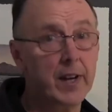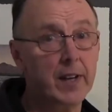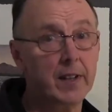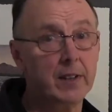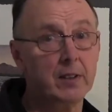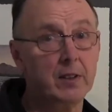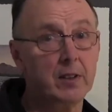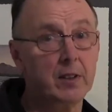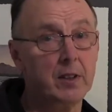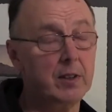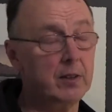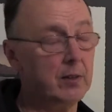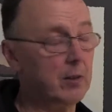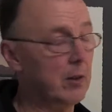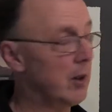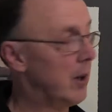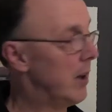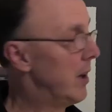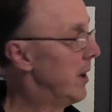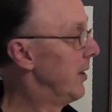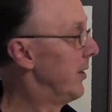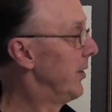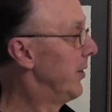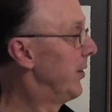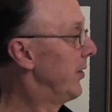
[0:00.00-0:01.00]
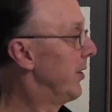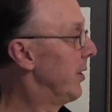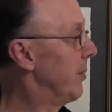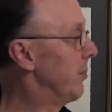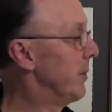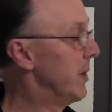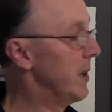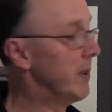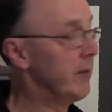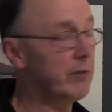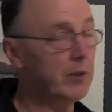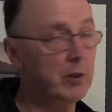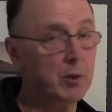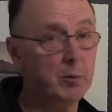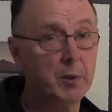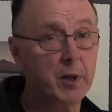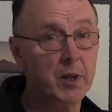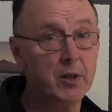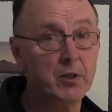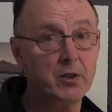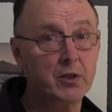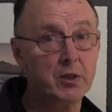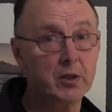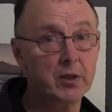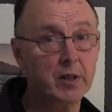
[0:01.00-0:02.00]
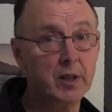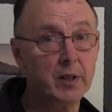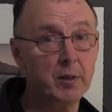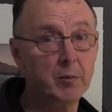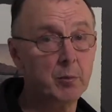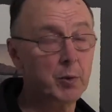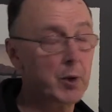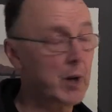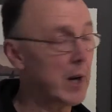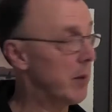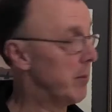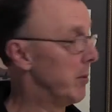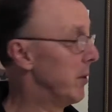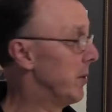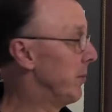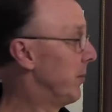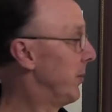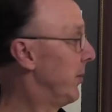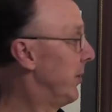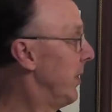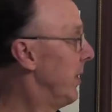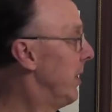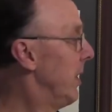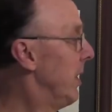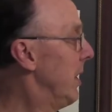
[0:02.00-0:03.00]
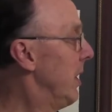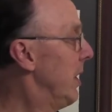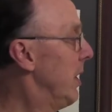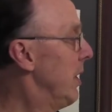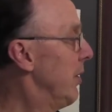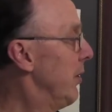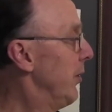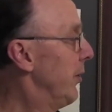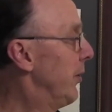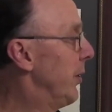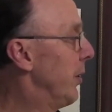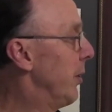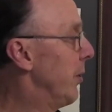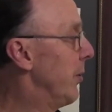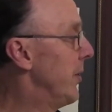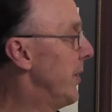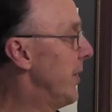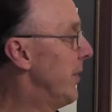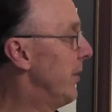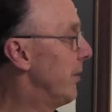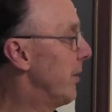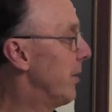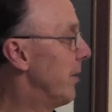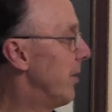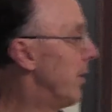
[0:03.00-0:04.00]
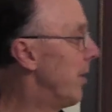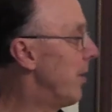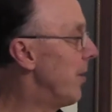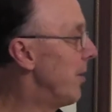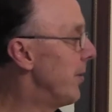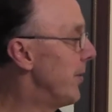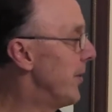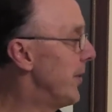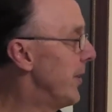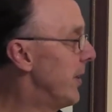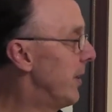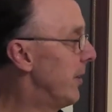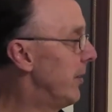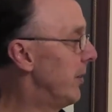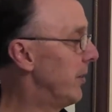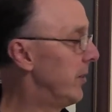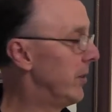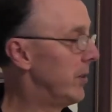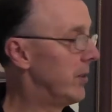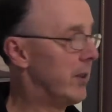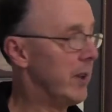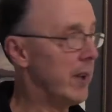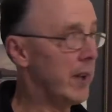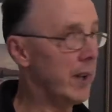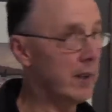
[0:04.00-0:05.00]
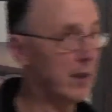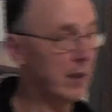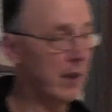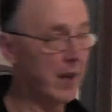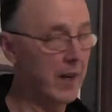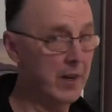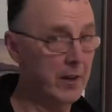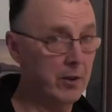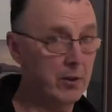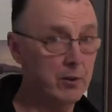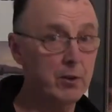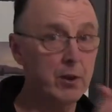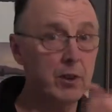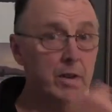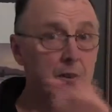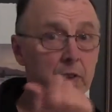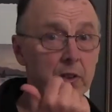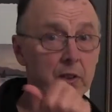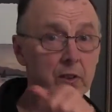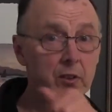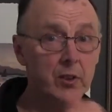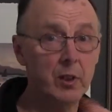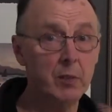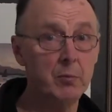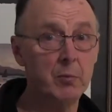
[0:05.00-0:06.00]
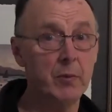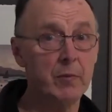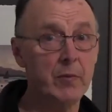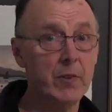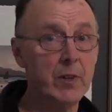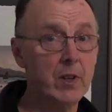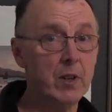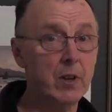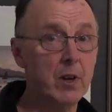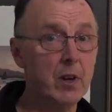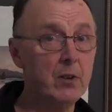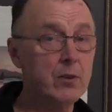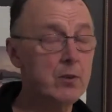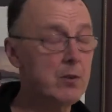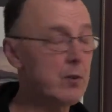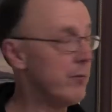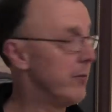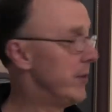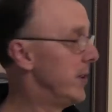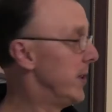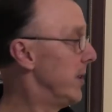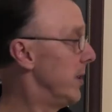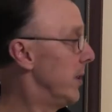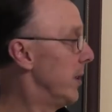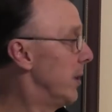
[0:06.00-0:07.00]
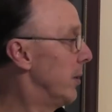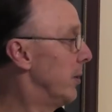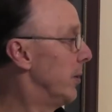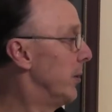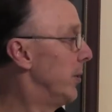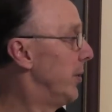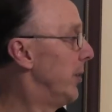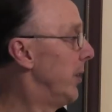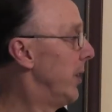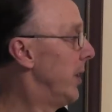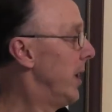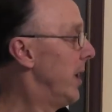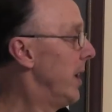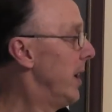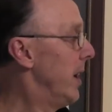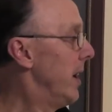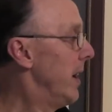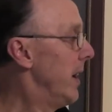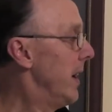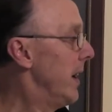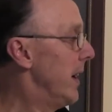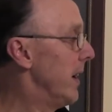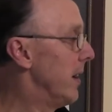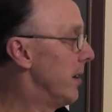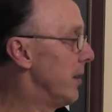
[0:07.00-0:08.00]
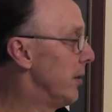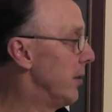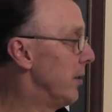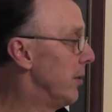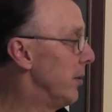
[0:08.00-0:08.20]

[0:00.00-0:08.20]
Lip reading: that can cause some inflammation and problems. So these are all things that I address in some of the other videos, and